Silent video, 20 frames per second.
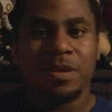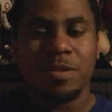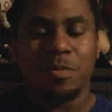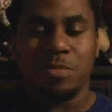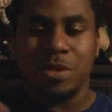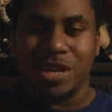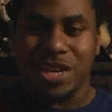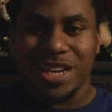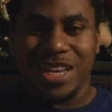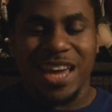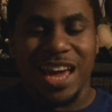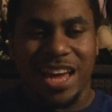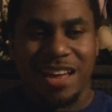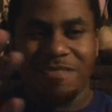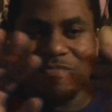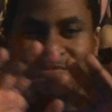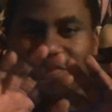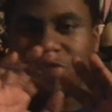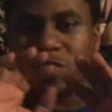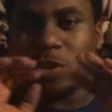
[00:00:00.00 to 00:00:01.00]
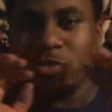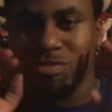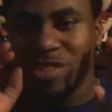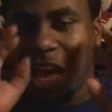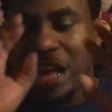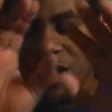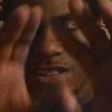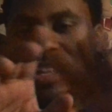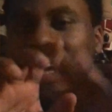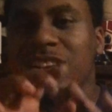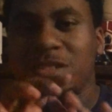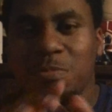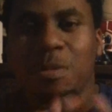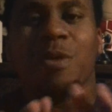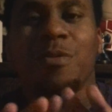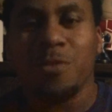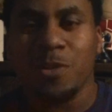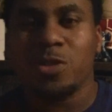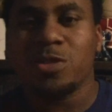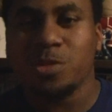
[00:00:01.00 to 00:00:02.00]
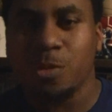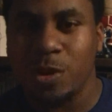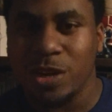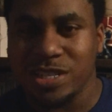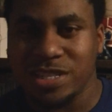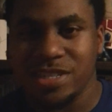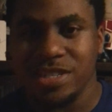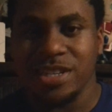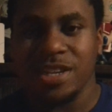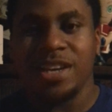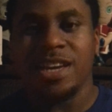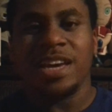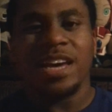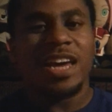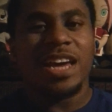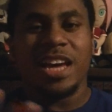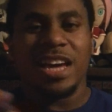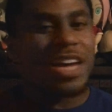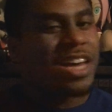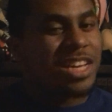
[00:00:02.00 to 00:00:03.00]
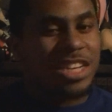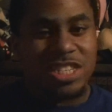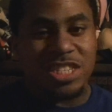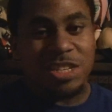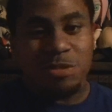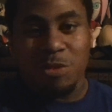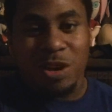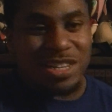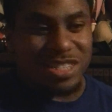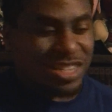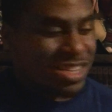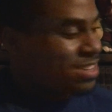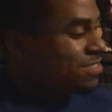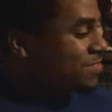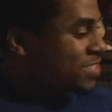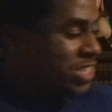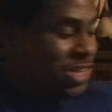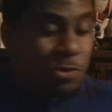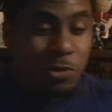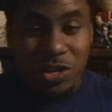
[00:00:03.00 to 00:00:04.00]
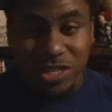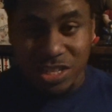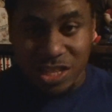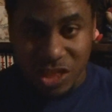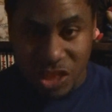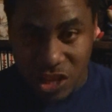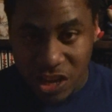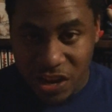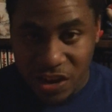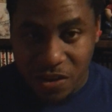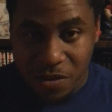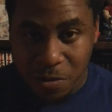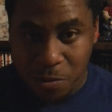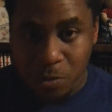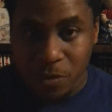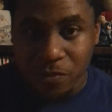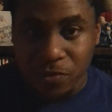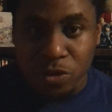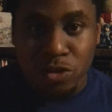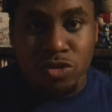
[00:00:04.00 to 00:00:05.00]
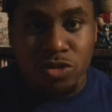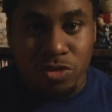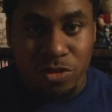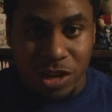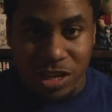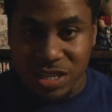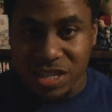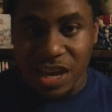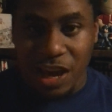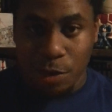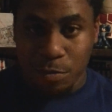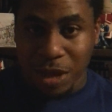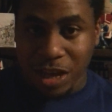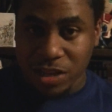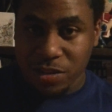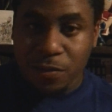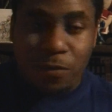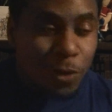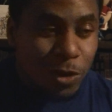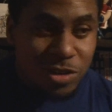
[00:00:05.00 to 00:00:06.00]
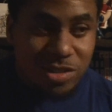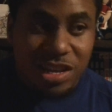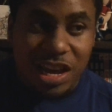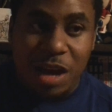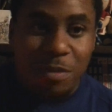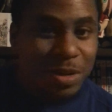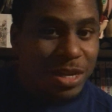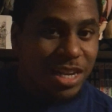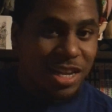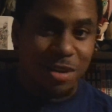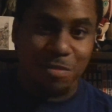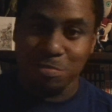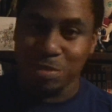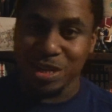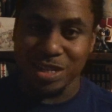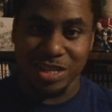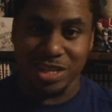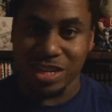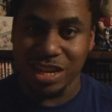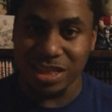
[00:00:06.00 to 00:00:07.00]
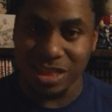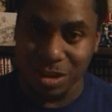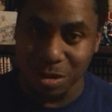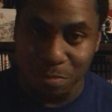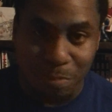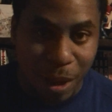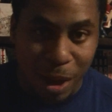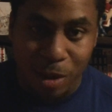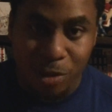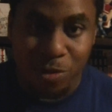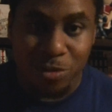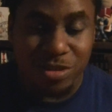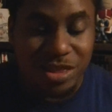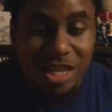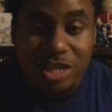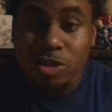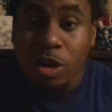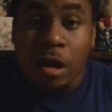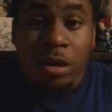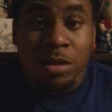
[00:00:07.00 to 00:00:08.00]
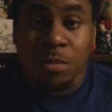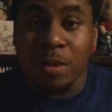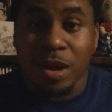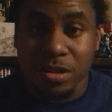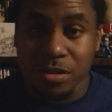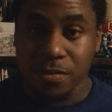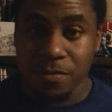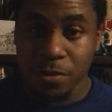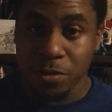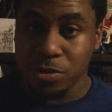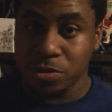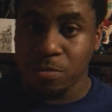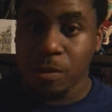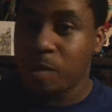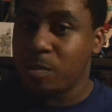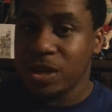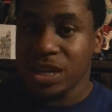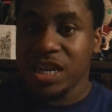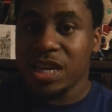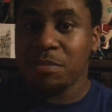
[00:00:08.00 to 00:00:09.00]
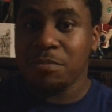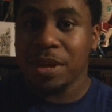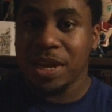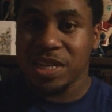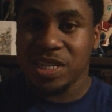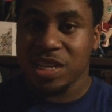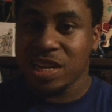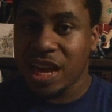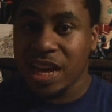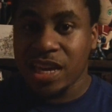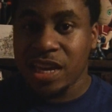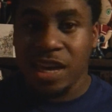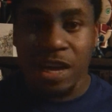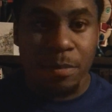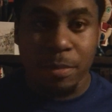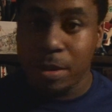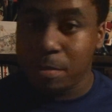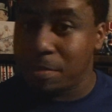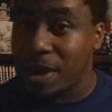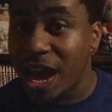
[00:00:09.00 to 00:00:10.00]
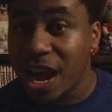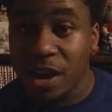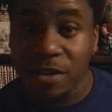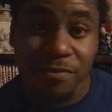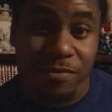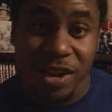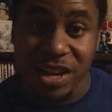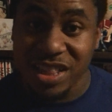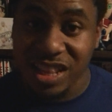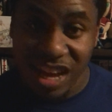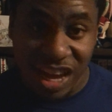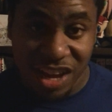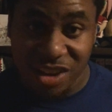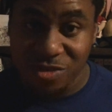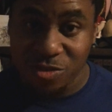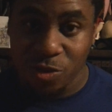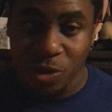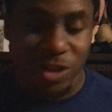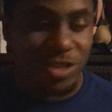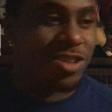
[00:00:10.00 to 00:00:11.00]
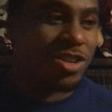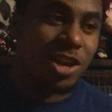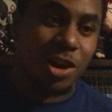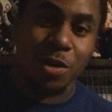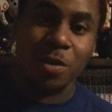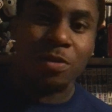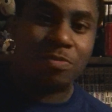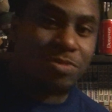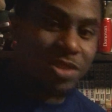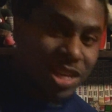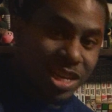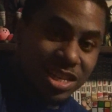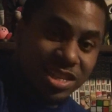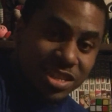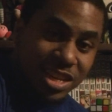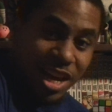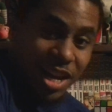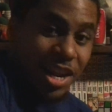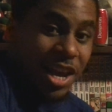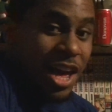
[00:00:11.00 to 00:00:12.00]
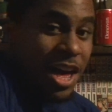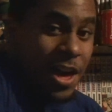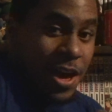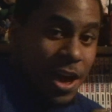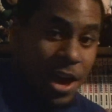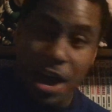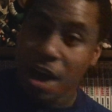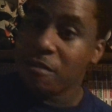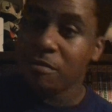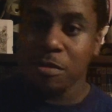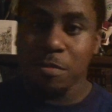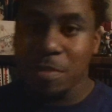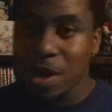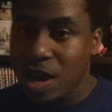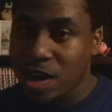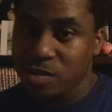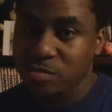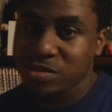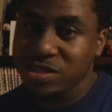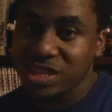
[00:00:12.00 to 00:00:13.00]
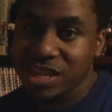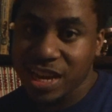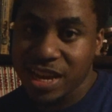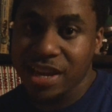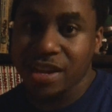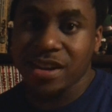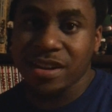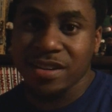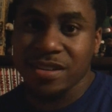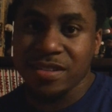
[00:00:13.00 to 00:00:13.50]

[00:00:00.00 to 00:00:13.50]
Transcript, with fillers: But yeah, so that's that's my first question. She wasn't she wasn't there when Future Trunks came back the first time. He didn't mention nothing about her. They talked about the future. Why wouldn't he mention like him and Mai fighting the androids? No, he said everybody was dead.